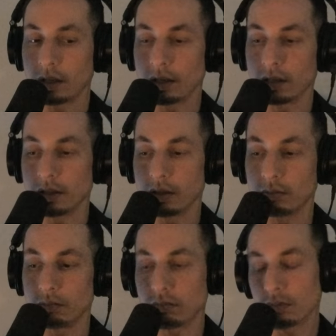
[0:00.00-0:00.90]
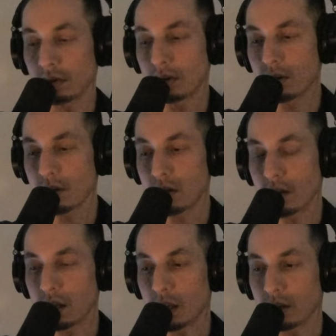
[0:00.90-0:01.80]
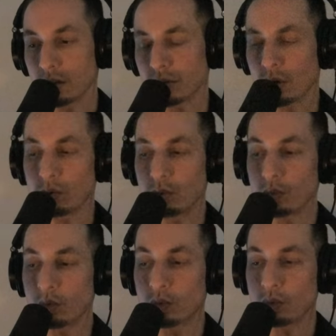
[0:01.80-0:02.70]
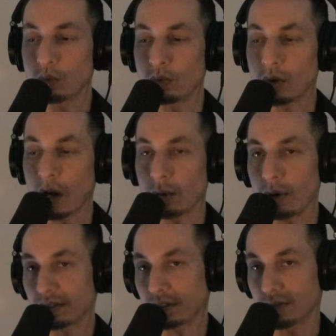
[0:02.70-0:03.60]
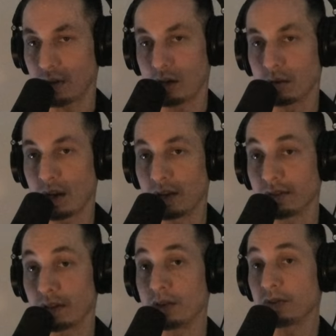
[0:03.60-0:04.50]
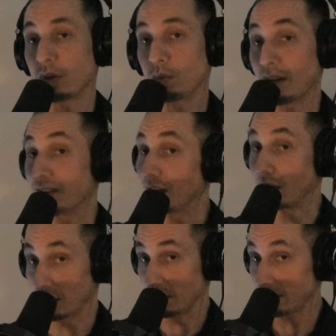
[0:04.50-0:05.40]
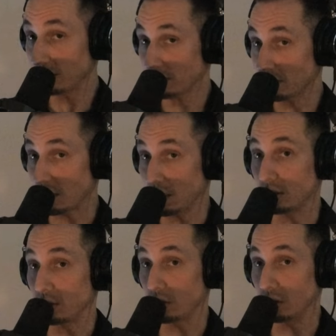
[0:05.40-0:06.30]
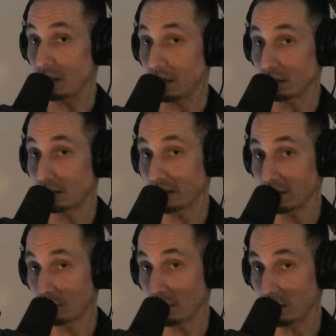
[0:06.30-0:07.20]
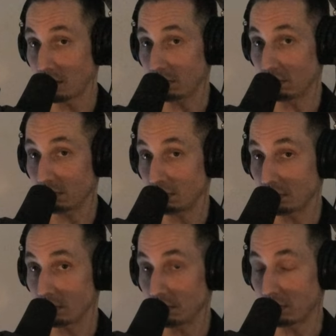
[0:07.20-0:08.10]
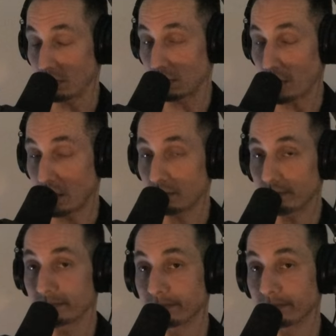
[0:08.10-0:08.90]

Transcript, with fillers: um, so ayahuasca is not your medicine. Is there one that is that you, that clicks with you a little better?